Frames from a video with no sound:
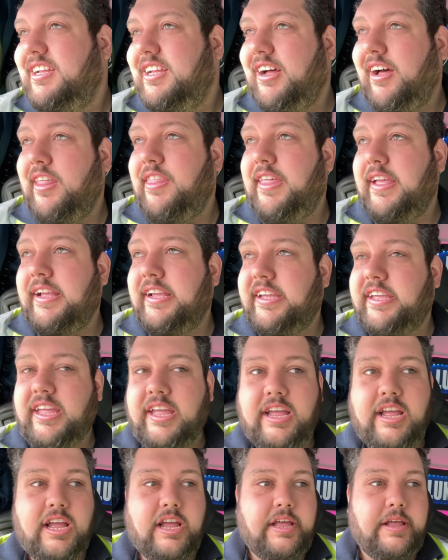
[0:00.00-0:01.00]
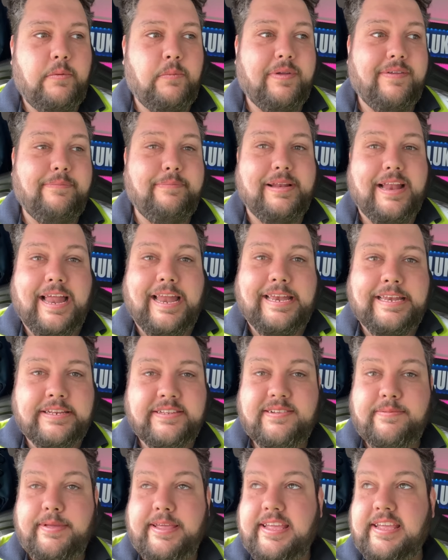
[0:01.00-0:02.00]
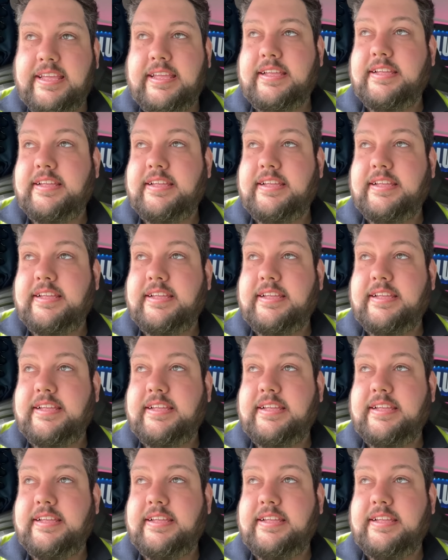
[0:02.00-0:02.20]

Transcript: I think we planned to be.